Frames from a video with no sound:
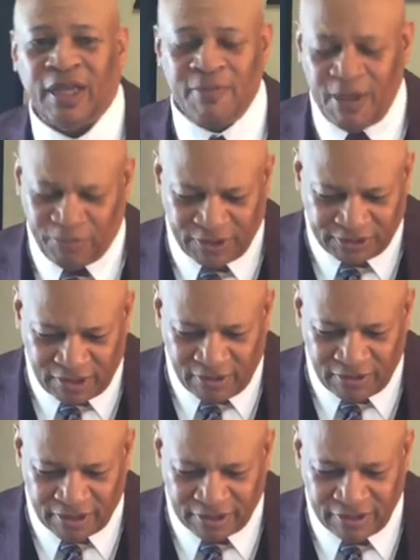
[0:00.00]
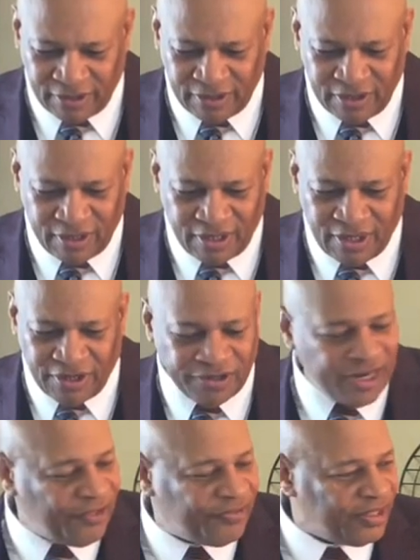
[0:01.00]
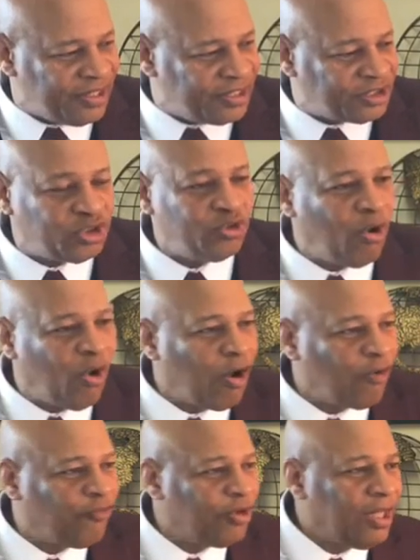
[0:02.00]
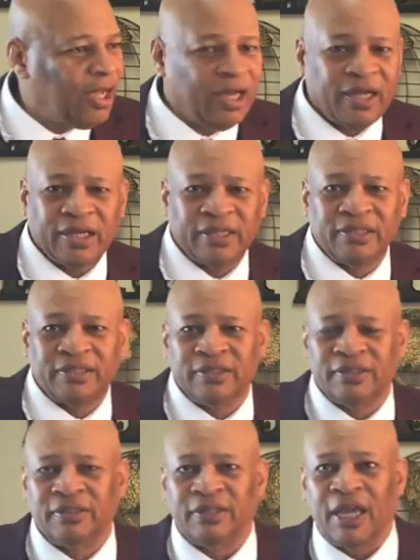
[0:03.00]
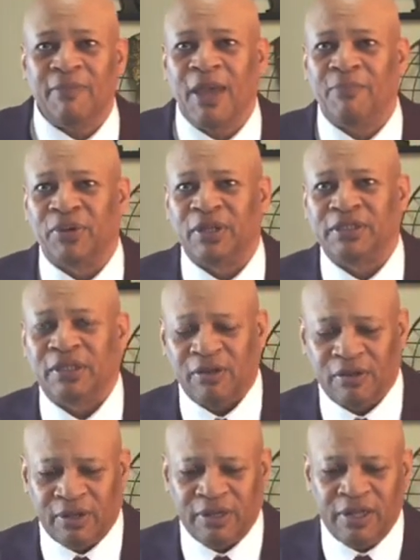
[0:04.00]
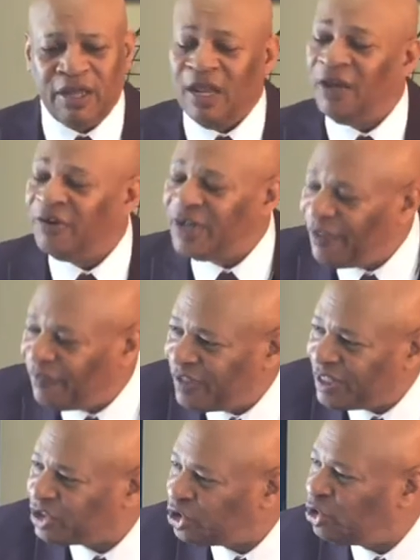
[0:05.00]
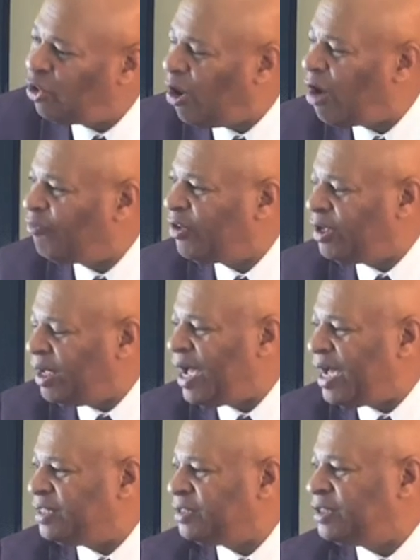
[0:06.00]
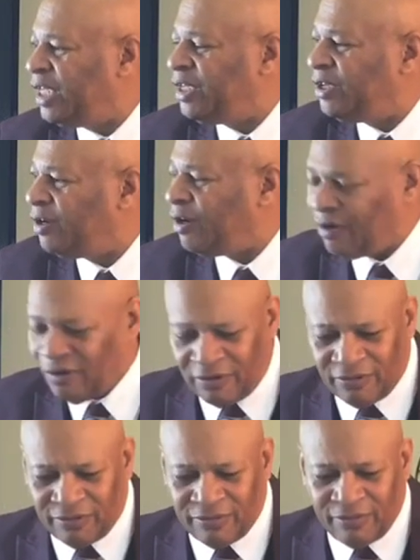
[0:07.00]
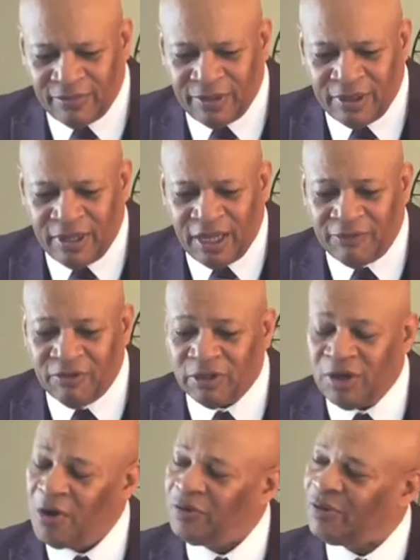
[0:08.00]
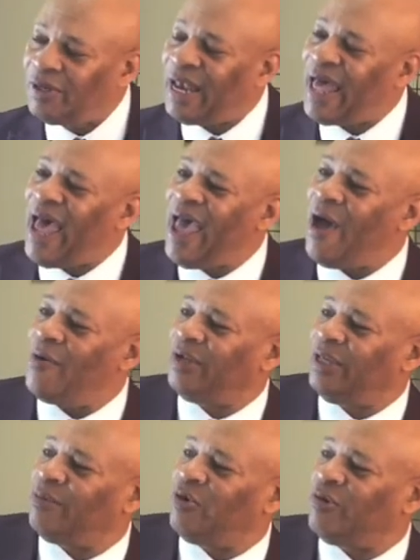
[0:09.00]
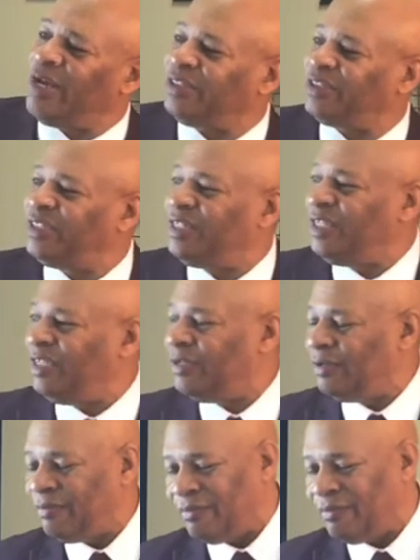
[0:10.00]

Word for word: Amen. Praise the Lord. Amen. Amen. Nothing is too hard for God. Amen. Praise the Lord. Amen. Nothing is too hard for God to take care of. If you learn to rely on Him and rest in Him,